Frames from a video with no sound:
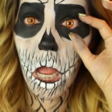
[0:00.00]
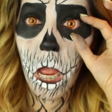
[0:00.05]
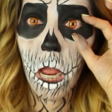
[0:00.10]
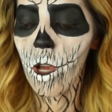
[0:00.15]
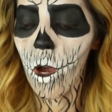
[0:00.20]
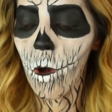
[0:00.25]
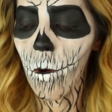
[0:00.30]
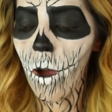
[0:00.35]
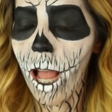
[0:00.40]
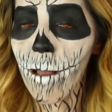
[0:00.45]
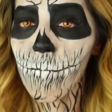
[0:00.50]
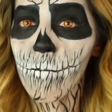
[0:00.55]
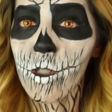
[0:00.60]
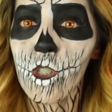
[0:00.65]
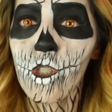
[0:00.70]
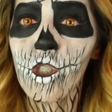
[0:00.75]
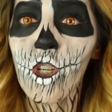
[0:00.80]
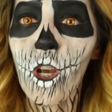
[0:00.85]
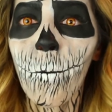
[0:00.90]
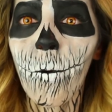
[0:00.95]
So I'm
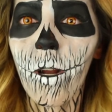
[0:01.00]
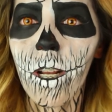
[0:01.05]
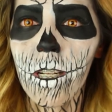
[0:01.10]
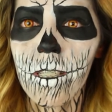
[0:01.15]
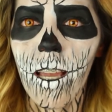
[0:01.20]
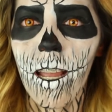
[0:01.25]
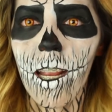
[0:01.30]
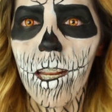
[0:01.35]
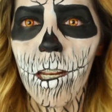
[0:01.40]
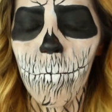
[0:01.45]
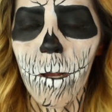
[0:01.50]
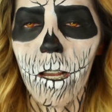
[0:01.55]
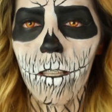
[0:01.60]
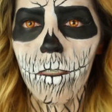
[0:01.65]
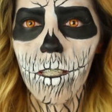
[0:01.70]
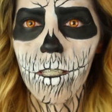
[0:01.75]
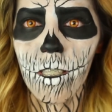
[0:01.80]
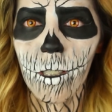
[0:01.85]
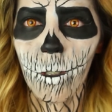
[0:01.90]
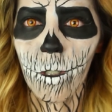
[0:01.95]
super excited about
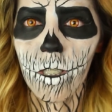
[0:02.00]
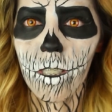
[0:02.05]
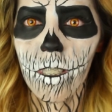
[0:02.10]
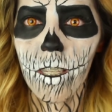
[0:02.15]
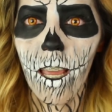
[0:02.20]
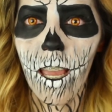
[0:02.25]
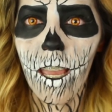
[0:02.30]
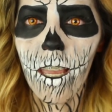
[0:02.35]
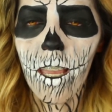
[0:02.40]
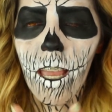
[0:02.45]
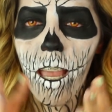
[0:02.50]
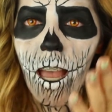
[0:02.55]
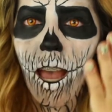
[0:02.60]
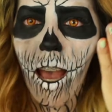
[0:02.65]
this look today.